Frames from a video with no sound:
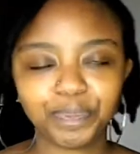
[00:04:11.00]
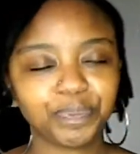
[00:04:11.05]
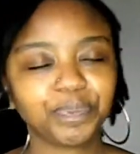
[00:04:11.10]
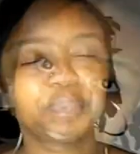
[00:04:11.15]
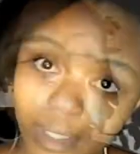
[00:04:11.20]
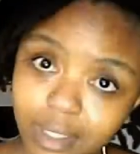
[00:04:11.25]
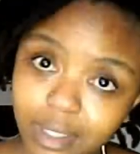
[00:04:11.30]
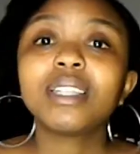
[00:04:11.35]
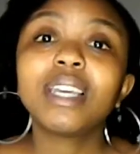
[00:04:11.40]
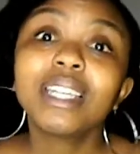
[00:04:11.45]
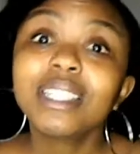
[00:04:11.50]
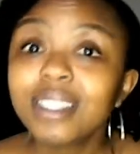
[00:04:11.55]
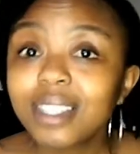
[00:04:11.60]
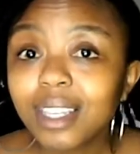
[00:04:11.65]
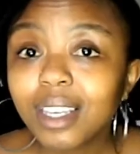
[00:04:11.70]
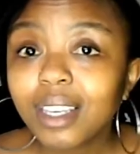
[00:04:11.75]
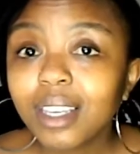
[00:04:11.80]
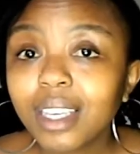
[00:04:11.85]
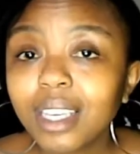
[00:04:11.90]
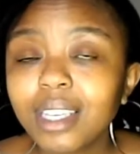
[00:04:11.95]
The next
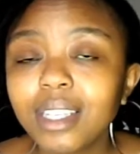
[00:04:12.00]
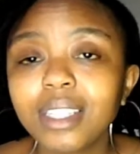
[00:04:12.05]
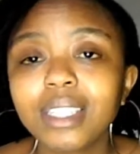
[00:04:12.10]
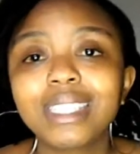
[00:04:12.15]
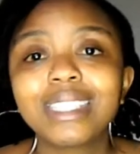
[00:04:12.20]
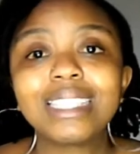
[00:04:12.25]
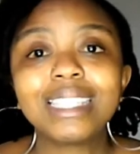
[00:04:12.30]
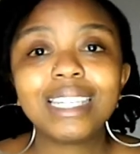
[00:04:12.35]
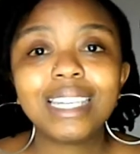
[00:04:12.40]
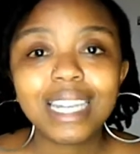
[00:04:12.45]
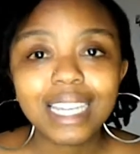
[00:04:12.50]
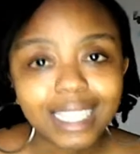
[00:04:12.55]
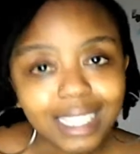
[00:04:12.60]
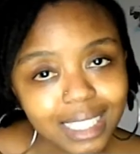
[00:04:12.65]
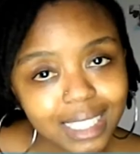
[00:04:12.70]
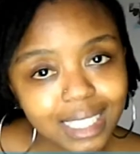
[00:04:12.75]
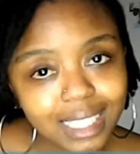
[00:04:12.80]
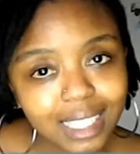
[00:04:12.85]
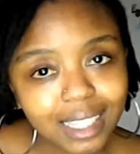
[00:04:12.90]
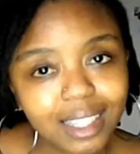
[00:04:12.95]
thing is
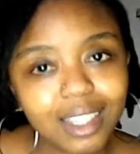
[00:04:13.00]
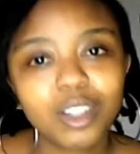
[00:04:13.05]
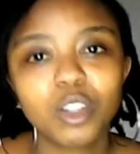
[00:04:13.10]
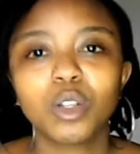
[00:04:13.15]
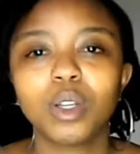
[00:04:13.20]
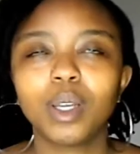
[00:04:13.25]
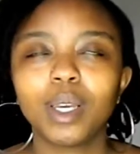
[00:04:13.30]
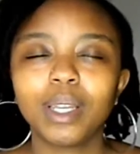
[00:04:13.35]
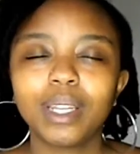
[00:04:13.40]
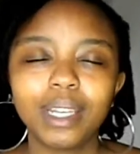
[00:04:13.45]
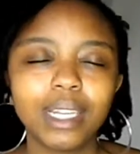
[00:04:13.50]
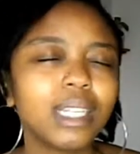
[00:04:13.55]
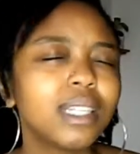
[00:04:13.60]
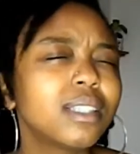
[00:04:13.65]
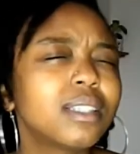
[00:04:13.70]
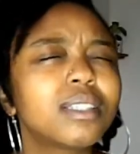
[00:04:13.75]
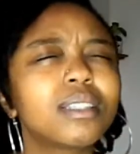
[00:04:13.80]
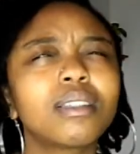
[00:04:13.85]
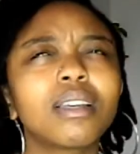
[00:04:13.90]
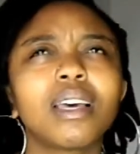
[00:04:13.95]
lint.
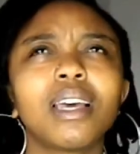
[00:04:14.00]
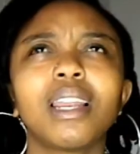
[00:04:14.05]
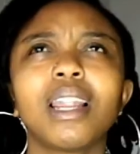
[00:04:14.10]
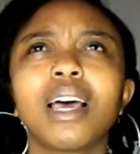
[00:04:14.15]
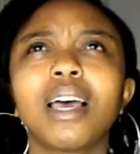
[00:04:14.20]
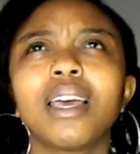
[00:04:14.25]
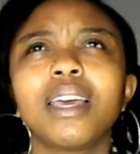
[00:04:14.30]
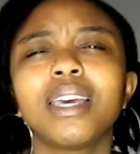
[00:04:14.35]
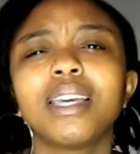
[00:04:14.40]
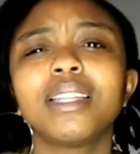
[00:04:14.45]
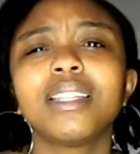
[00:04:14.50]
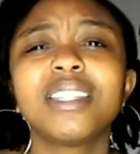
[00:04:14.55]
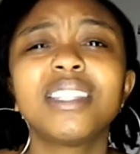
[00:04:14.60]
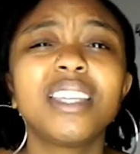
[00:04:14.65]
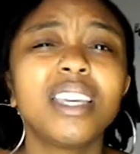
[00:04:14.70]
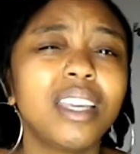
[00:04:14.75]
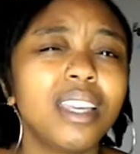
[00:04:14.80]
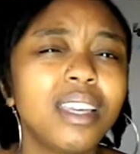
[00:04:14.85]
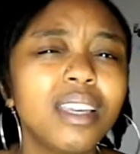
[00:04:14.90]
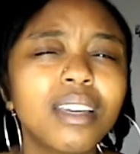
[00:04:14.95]
Lint,
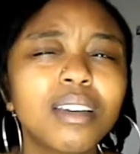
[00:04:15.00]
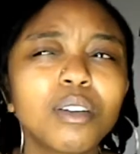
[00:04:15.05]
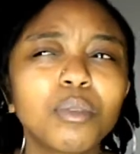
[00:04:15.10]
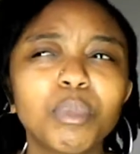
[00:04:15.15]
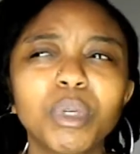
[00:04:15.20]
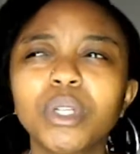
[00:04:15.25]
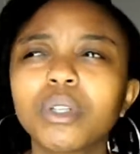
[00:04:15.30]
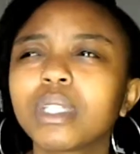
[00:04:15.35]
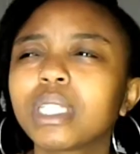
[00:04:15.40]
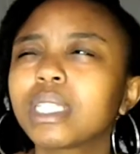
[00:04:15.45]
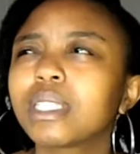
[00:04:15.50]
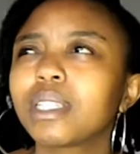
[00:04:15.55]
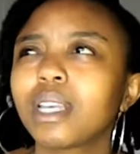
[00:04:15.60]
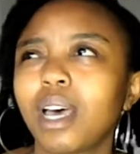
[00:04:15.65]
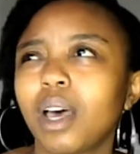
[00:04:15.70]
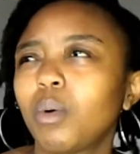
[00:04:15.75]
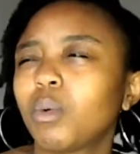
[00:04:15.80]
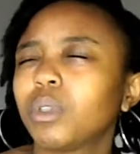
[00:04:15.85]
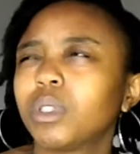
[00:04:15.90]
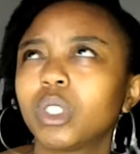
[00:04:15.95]
L-I-N-T, because
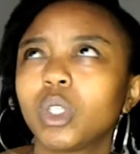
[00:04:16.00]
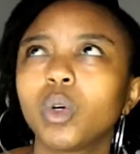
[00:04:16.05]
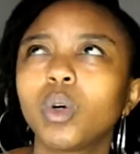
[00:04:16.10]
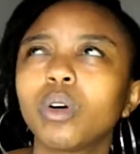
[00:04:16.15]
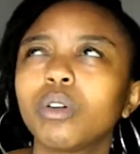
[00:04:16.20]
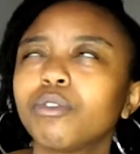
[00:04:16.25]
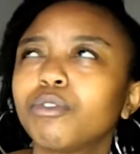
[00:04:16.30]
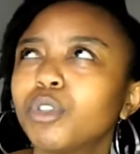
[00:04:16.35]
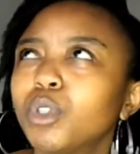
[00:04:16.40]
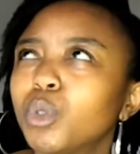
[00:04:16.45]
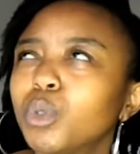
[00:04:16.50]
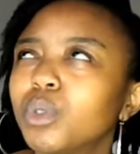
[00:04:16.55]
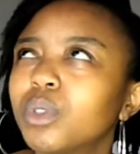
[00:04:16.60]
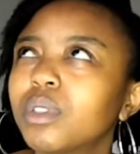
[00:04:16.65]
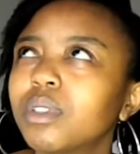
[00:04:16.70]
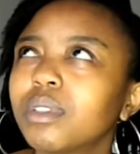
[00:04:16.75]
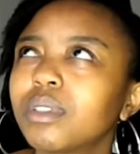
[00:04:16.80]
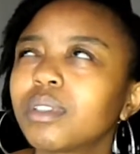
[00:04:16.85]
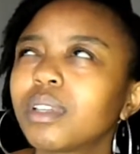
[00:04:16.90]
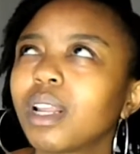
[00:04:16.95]
I was so
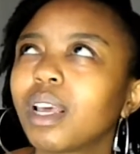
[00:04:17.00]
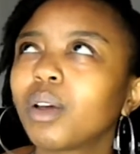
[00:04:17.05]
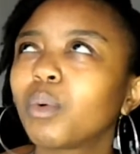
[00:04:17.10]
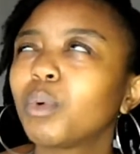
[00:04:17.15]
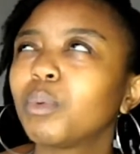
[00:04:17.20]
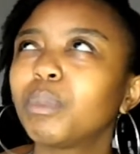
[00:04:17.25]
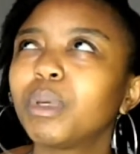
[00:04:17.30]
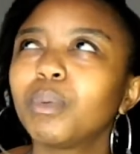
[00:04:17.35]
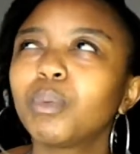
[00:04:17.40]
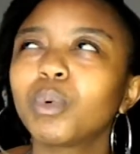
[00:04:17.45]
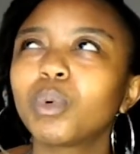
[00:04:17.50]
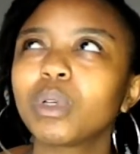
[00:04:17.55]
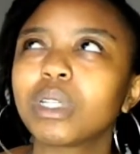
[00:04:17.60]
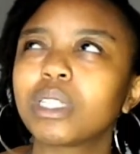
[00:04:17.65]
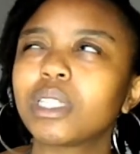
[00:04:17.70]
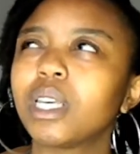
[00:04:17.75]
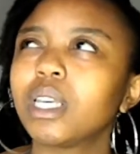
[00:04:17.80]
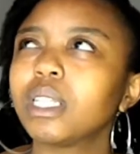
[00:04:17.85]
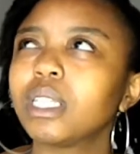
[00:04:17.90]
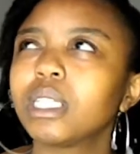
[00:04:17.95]
confused like when people were
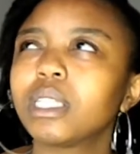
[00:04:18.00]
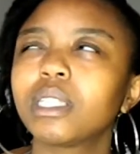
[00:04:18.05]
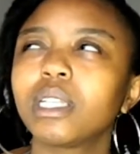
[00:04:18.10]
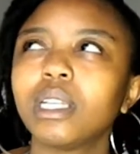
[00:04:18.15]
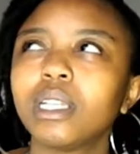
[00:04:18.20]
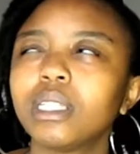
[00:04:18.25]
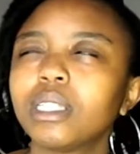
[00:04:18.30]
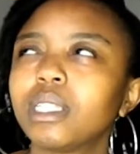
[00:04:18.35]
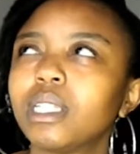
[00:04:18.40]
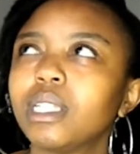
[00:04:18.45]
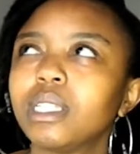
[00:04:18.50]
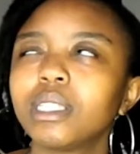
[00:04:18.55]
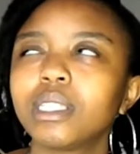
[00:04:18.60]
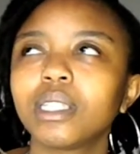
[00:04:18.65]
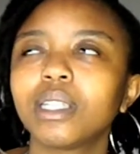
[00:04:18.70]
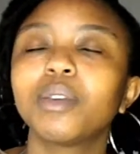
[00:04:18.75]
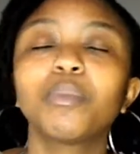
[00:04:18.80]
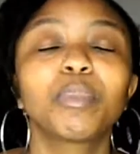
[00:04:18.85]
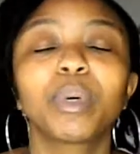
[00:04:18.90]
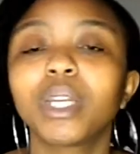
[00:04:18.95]
saying this
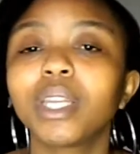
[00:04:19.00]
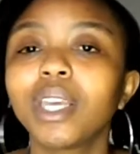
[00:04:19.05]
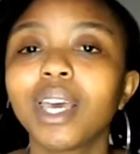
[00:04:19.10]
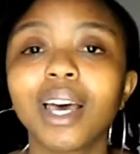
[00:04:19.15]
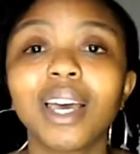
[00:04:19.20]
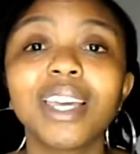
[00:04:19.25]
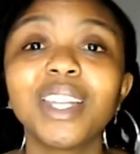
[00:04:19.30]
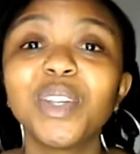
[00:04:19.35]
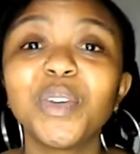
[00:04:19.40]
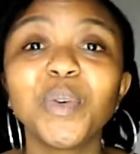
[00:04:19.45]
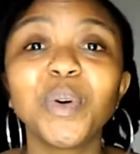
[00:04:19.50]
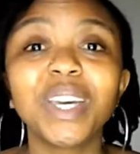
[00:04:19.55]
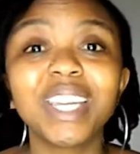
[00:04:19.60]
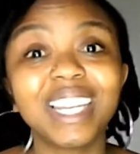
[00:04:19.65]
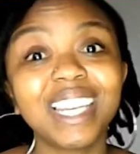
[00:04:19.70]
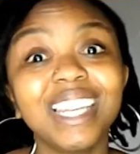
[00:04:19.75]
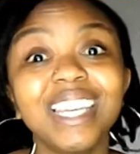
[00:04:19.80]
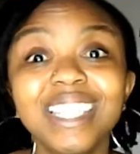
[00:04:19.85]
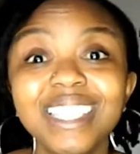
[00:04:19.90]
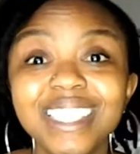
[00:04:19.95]
lint. But yeah, anyway,
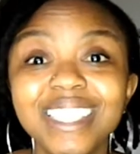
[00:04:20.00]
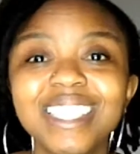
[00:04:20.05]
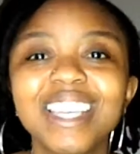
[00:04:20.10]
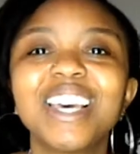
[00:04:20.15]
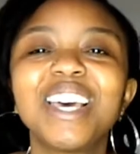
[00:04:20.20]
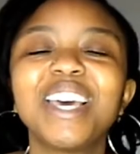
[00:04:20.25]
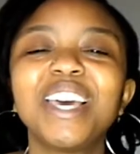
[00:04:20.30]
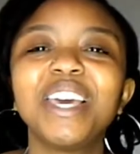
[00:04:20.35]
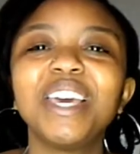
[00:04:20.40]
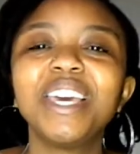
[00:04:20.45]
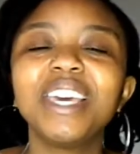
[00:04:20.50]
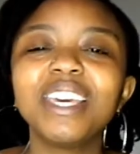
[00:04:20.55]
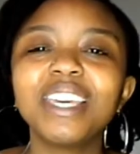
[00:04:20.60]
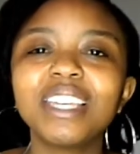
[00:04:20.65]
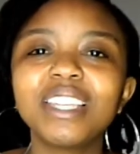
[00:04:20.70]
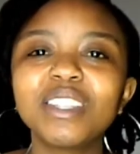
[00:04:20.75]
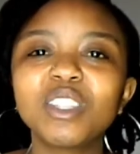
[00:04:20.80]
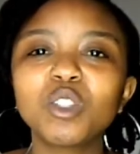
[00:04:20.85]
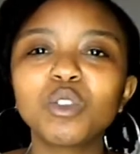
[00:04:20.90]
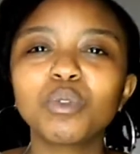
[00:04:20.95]
lint
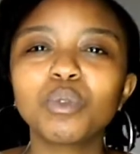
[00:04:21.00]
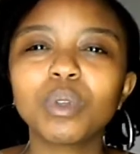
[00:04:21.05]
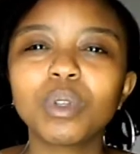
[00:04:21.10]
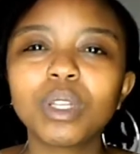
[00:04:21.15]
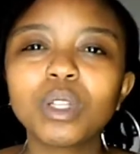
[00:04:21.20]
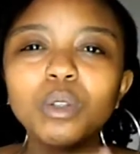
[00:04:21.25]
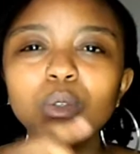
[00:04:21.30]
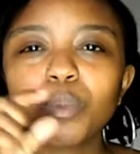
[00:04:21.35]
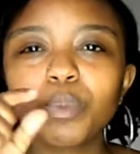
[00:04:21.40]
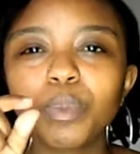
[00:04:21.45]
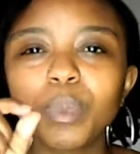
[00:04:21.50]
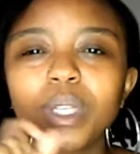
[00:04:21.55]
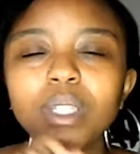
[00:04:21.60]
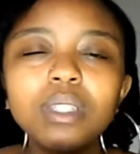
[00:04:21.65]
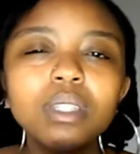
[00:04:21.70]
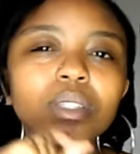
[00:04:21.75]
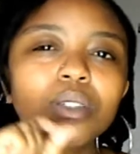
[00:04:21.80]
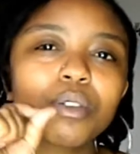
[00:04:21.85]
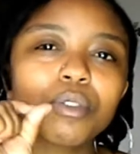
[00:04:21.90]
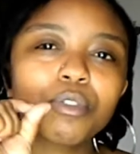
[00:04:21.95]
is little
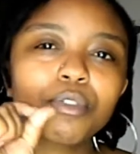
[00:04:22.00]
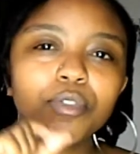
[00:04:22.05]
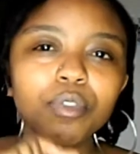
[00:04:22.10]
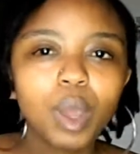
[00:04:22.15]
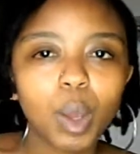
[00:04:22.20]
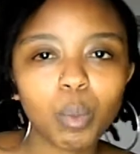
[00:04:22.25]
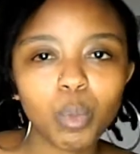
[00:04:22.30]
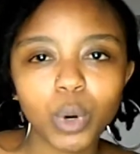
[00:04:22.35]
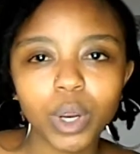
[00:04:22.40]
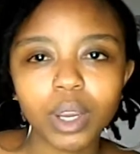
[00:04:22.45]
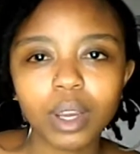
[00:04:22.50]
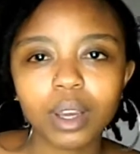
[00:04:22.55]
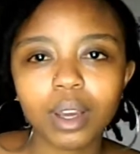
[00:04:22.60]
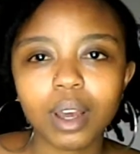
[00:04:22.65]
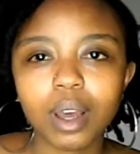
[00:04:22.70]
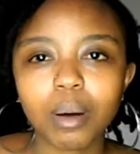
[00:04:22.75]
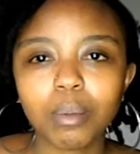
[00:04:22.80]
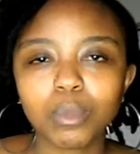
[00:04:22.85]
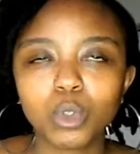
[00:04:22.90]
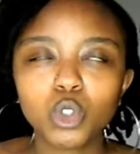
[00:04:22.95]
pieces of fabric,
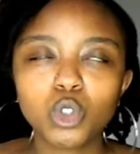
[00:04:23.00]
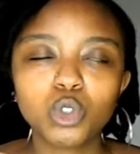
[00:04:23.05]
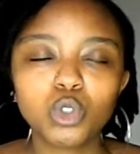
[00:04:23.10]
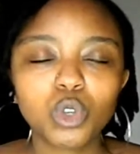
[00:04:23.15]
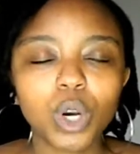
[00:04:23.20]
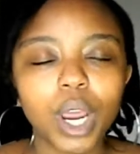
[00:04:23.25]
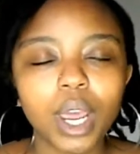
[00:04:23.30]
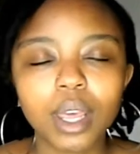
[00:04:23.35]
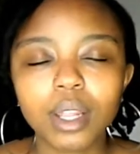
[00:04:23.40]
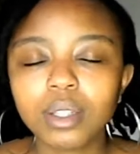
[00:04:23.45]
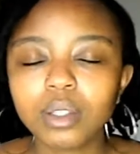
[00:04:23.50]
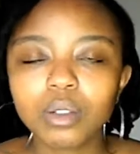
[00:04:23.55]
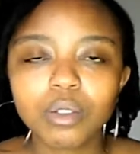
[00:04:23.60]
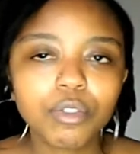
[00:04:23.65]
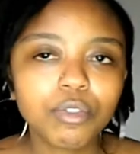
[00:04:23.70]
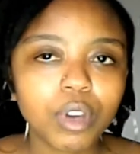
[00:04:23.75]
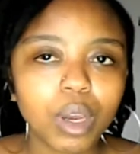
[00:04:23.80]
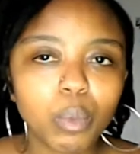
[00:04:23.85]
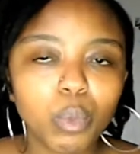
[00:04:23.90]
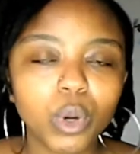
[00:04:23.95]
strands of
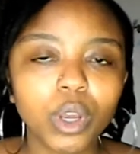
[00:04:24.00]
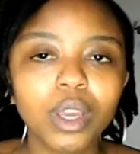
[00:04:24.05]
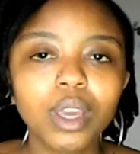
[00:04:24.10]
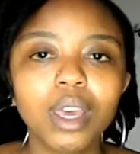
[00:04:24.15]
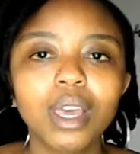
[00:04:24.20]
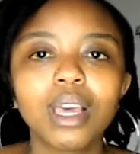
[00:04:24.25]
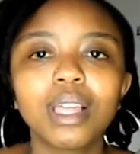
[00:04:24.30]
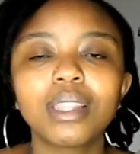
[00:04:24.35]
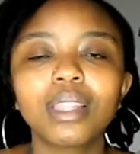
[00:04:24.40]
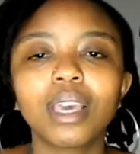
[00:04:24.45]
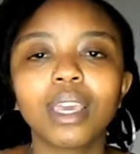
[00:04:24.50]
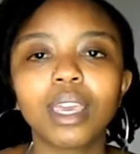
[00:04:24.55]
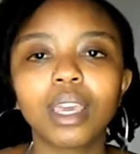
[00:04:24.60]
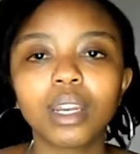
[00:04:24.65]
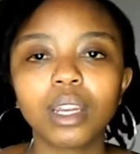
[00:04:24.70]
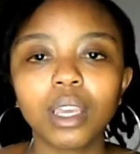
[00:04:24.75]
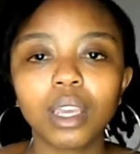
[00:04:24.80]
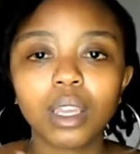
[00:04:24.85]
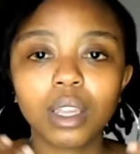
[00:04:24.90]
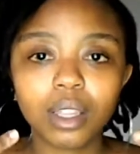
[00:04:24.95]
fabric that
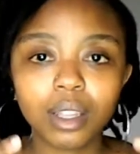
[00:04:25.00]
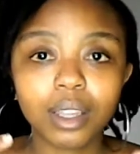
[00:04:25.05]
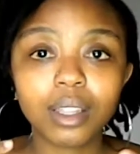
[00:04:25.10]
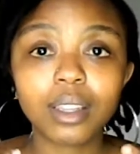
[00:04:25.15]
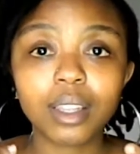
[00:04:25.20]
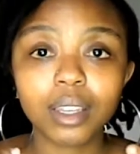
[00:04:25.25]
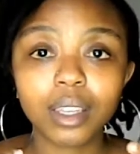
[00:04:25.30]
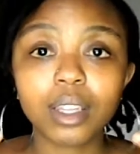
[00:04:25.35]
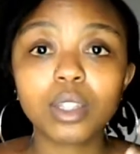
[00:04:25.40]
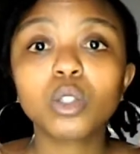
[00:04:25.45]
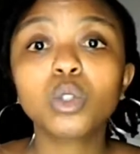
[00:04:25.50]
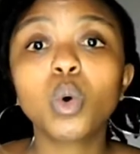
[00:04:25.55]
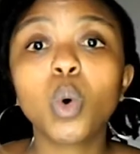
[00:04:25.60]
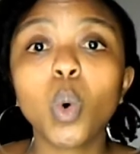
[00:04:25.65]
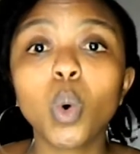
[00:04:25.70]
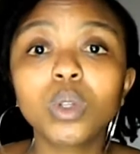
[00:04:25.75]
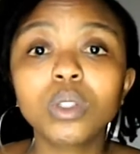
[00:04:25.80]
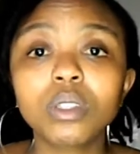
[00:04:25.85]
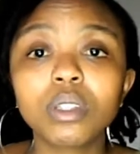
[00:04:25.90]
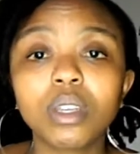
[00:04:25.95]
gets
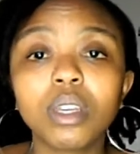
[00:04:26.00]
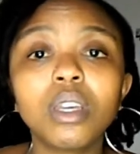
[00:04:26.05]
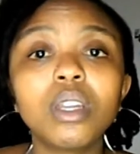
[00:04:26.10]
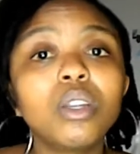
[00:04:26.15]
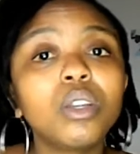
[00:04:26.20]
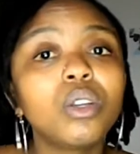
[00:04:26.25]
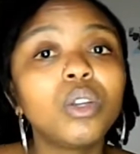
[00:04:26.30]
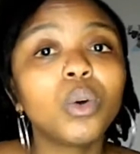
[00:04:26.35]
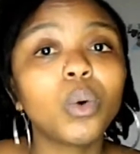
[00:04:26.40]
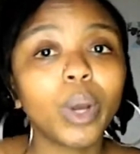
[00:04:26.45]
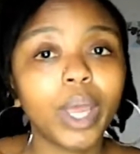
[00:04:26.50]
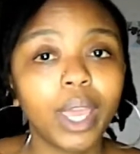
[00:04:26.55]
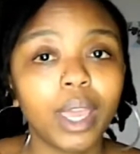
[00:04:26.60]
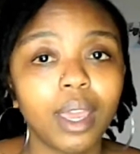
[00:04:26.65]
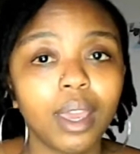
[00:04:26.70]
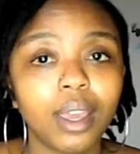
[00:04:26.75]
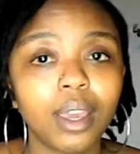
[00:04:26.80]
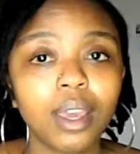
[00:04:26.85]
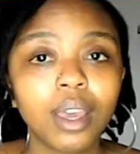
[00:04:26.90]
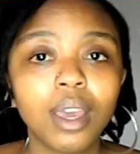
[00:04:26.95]
caught in your
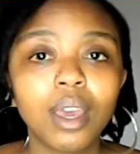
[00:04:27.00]
hair.